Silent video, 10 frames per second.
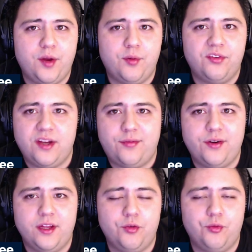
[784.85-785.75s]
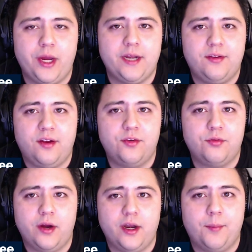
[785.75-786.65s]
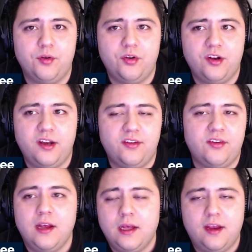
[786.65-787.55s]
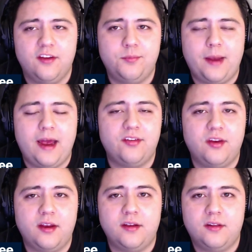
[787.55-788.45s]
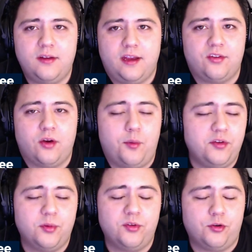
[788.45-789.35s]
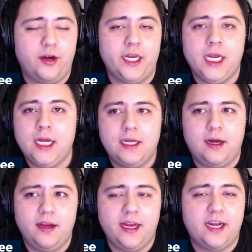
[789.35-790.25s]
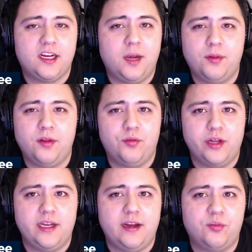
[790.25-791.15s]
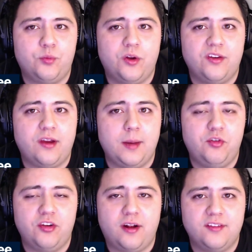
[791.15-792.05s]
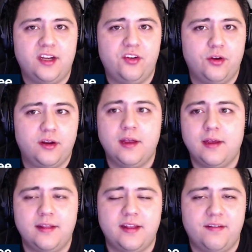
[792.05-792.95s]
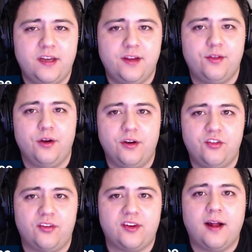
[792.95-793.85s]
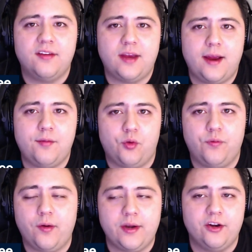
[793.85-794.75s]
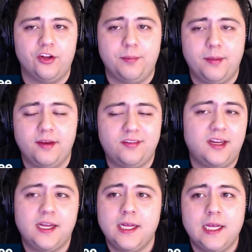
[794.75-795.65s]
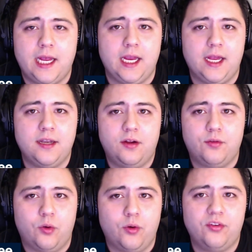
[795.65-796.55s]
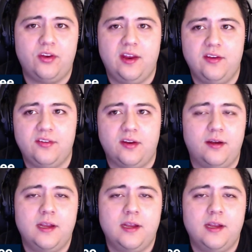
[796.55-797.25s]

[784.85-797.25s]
he was definitely creating tons of great opportunities. His passing, as always, was great. He had a couple of really nice one-time shots that he took that either just got saved or very nearly missed. And, of course, his